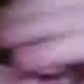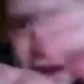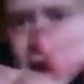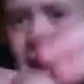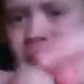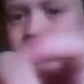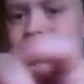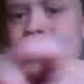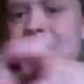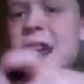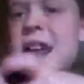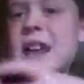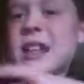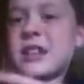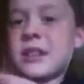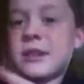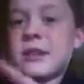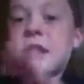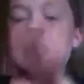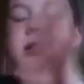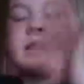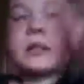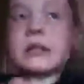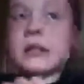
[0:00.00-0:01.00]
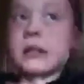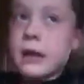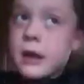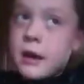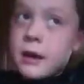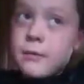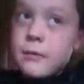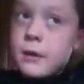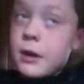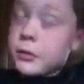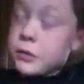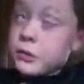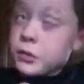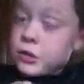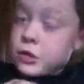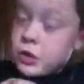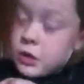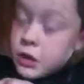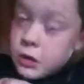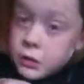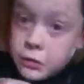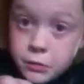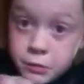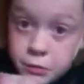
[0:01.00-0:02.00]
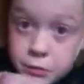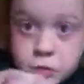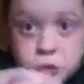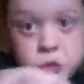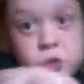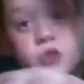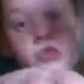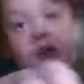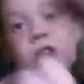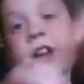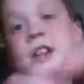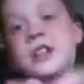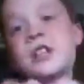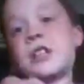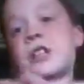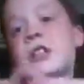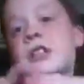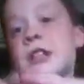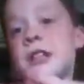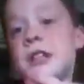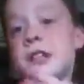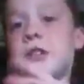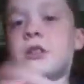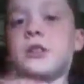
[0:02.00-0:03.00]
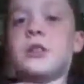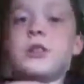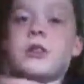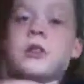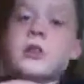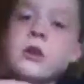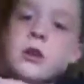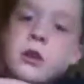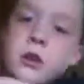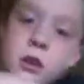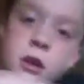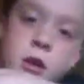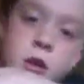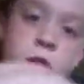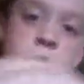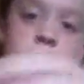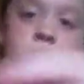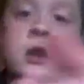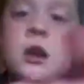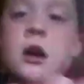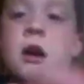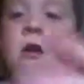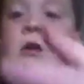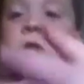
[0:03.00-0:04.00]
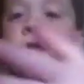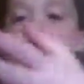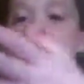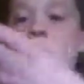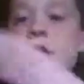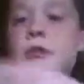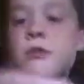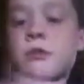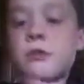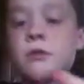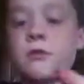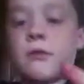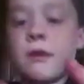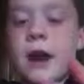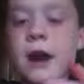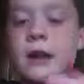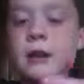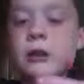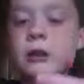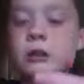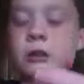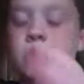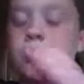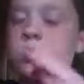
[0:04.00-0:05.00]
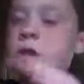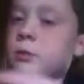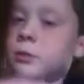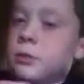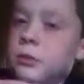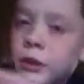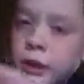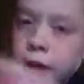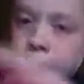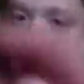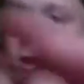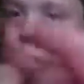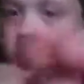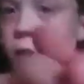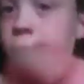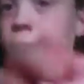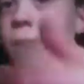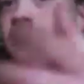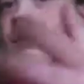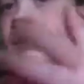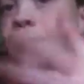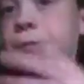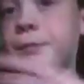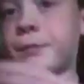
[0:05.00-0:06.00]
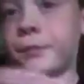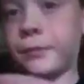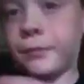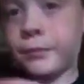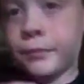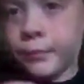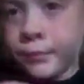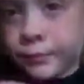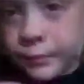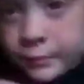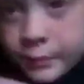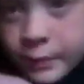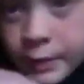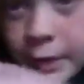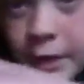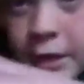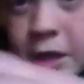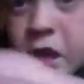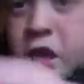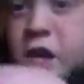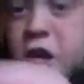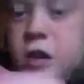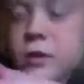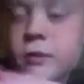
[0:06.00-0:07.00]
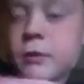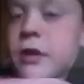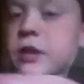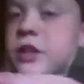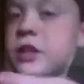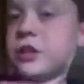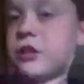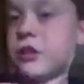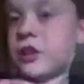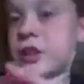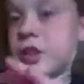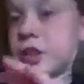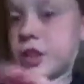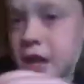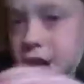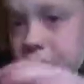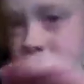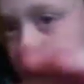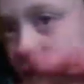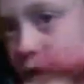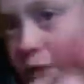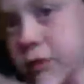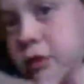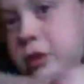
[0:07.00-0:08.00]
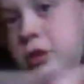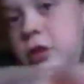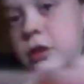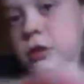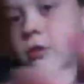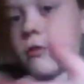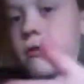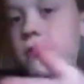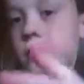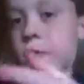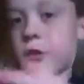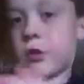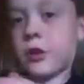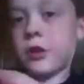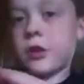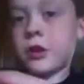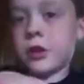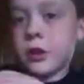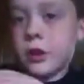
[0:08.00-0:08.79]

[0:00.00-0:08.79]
And the other dough stretches easier. So, you would rather use Play-Doh. You don't want to stretch it out so far.